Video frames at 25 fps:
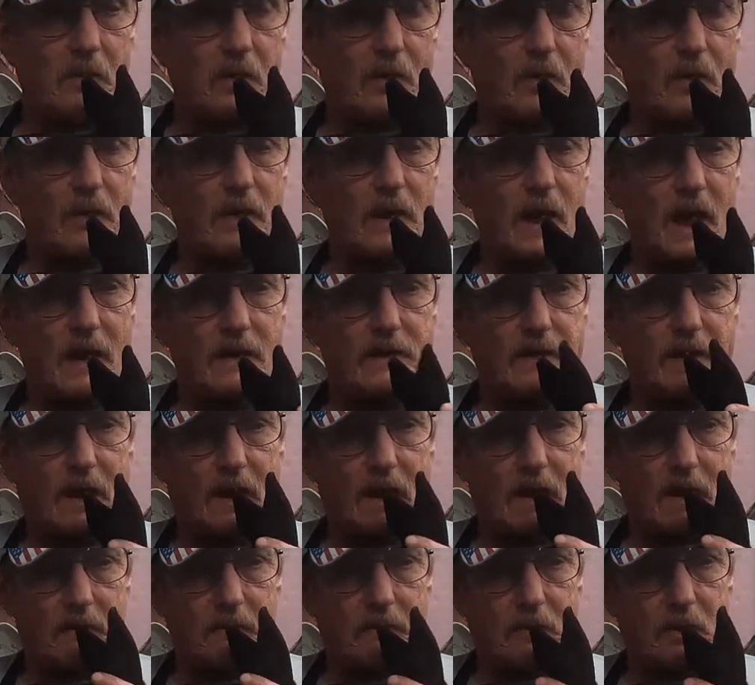during that
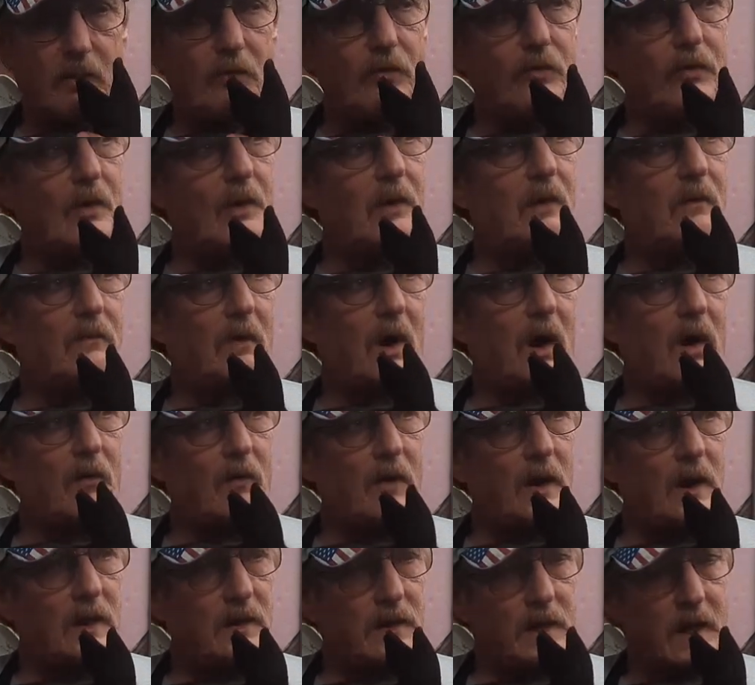time. Usually I've
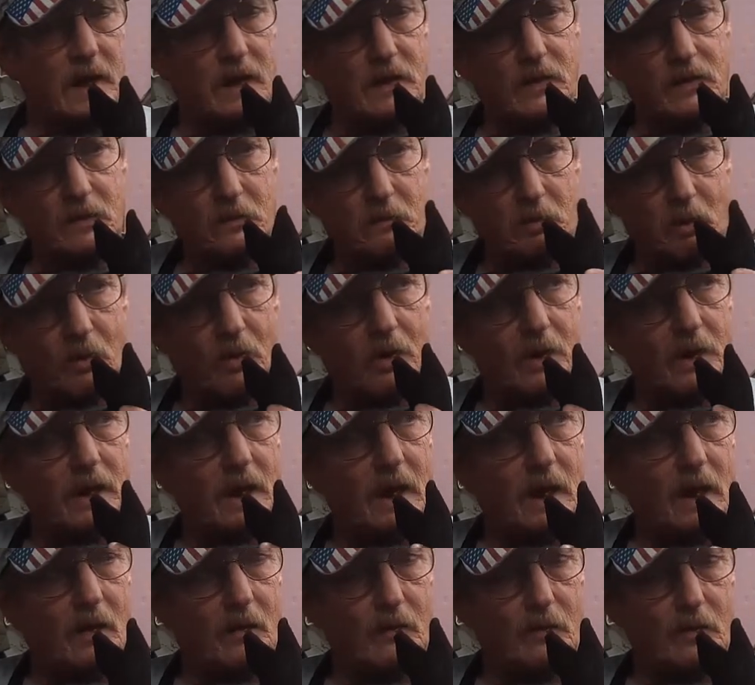already taken the boy
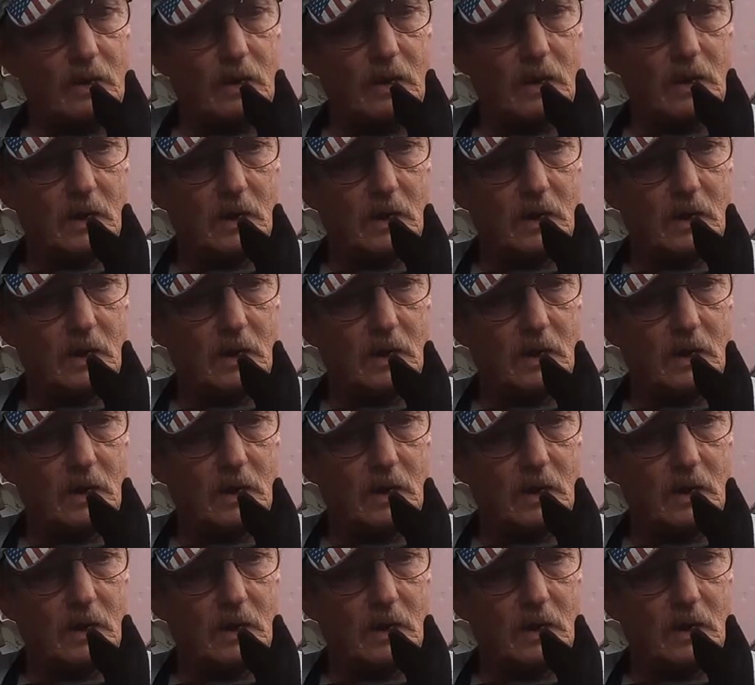out,